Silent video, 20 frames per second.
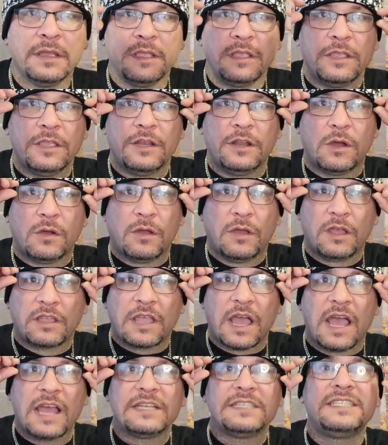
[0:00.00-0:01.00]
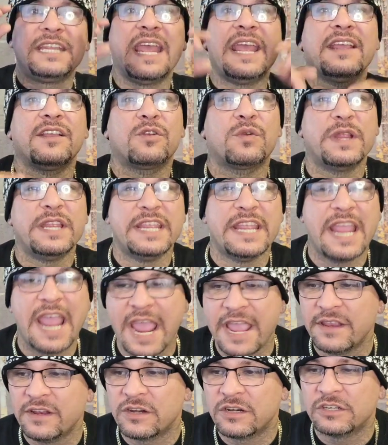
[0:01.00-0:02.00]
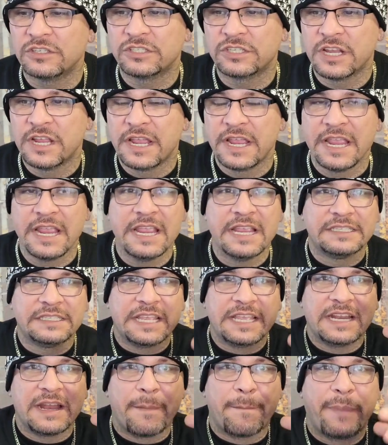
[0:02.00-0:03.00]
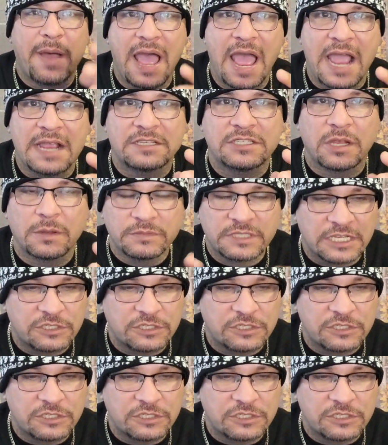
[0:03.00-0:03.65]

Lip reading: You know, content creators is in a box, homes.